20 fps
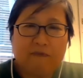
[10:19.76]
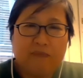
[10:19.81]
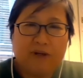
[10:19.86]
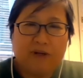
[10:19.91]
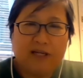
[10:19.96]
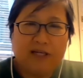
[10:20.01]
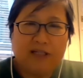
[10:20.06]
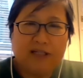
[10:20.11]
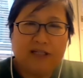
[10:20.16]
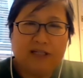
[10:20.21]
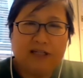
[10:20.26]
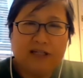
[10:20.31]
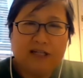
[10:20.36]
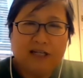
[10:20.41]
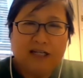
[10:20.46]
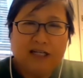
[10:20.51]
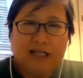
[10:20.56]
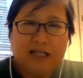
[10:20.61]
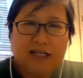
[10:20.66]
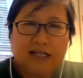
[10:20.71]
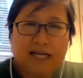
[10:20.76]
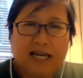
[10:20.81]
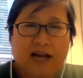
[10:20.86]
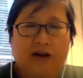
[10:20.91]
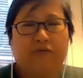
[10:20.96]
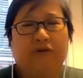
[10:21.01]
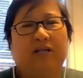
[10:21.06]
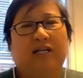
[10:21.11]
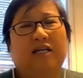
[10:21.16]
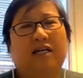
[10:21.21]
been
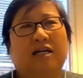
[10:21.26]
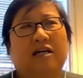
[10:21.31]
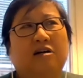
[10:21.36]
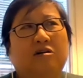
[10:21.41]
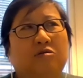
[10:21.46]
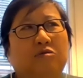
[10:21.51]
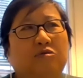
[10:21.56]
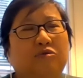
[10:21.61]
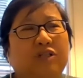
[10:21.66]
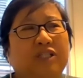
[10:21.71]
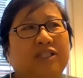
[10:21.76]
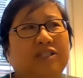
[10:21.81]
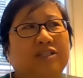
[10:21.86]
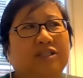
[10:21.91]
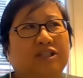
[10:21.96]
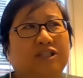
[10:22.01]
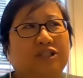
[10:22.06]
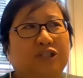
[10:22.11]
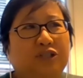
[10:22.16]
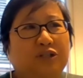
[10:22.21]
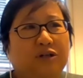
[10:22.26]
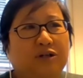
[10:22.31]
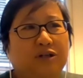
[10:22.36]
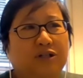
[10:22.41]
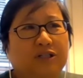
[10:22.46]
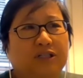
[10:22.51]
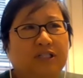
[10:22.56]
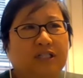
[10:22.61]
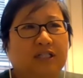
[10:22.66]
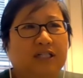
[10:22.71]
carrying out research
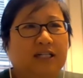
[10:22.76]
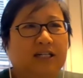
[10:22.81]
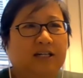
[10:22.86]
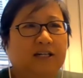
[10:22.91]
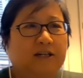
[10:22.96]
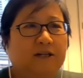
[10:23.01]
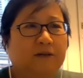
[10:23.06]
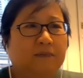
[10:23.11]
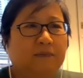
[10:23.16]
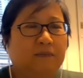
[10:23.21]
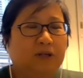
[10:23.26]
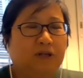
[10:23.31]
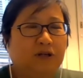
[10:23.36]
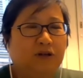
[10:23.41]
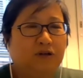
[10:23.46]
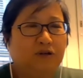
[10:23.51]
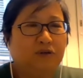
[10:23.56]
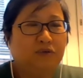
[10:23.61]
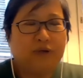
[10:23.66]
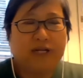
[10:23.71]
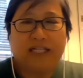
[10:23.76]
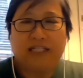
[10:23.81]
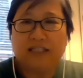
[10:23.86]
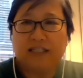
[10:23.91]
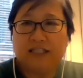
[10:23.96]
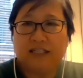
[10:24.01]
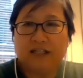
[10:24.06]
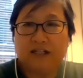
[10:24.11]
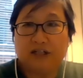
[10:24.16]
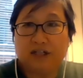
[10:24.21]
on
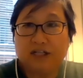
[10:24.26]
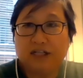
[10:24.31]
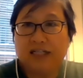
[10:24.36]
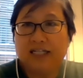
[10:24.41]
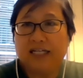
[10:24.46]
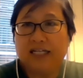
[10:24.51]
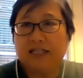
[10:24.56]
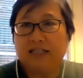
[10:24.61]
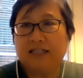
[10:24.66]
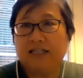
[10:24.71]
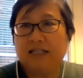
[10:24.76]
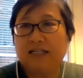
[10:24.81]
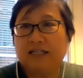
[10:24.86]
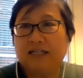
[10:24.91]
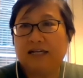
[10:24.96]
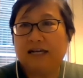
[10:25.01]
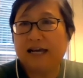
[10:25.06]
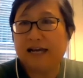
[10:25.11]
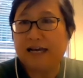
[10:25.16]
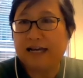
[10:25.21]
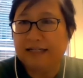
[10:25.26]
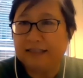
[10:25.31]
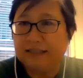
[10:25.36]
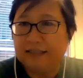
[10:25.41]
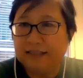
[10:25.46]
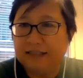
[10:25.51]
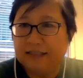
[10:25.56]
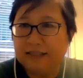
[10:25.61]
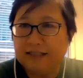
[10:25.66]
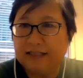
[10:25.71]
reindeer herding
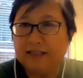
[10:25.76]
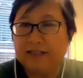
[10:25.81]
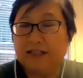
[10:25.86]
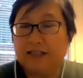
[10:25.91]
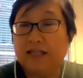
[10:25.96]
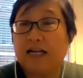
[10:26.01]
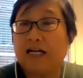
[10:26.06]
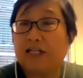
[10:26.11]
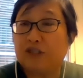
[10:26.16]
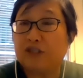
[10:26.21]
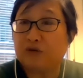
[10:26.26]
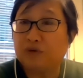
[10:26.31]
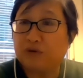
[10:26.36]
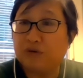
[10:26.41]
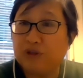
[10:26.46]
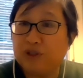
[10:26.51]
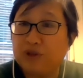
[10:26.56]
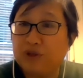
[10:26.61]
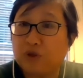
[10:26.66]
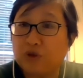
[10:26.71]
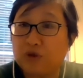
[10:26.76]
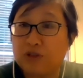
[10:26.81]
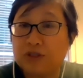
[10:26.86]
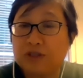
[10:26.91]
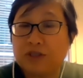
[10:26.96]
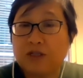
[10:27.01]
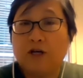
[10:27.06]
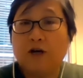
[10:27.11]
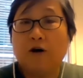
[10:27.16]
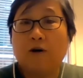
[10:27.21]
and the natural resource
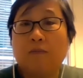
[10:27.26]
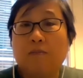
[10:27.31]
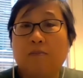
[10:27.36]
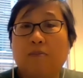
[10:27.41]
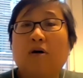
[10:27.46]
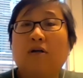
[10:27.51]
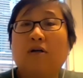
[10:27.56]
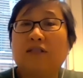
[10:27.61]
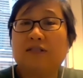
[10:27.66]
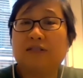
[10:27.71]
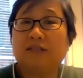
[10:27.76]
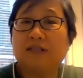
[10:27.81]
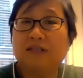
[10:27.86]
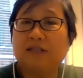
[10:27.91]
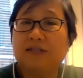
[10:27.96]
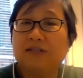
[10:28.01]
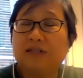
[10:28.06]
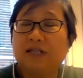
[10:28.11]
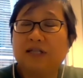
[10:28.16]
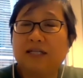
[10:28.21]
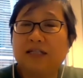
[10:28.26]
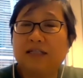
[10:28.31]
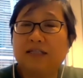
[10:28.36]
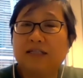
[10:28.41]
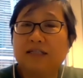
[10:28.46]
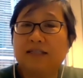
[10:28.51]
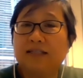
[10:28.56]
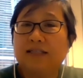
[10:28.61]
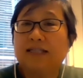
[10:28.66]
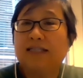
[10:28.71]
policies
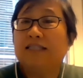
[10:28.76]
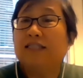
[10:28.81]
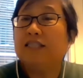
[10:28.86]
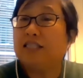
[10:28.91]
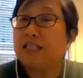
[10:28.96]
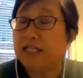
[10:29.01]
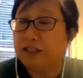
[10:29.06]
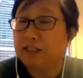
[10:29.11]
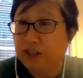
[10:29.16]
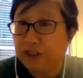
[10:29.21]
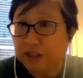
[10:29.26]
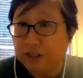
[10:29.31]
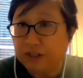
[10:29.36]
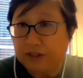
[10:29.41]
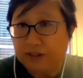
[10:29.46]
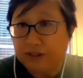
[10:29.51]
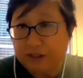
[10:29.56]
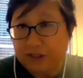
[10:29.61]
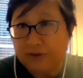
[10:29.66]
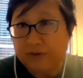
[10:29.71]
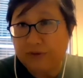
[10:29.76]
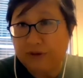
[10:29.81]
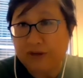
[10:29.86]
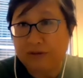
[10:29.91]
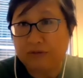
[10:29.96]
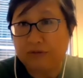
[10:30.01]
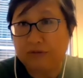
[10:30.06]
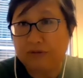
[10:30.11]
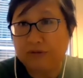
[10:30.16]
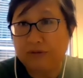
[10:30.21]
and tensions
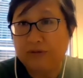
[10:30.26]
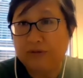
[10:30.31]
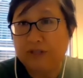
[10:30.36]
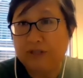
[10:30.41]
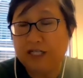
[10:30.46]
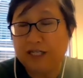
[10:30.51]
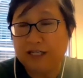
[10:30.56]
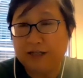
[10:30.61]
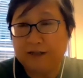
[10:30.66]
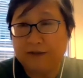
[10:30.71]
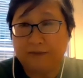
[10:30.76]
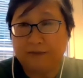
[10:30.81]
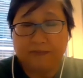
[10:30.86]
around um,